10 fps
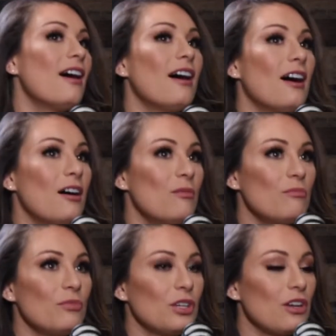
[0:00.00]

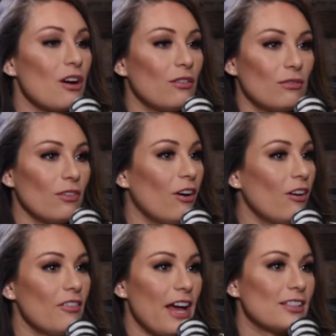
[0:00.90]

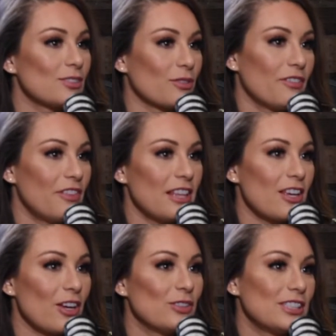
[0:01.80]
All that sort of thing
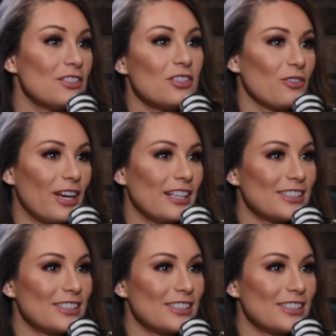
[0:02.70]
that goes into it.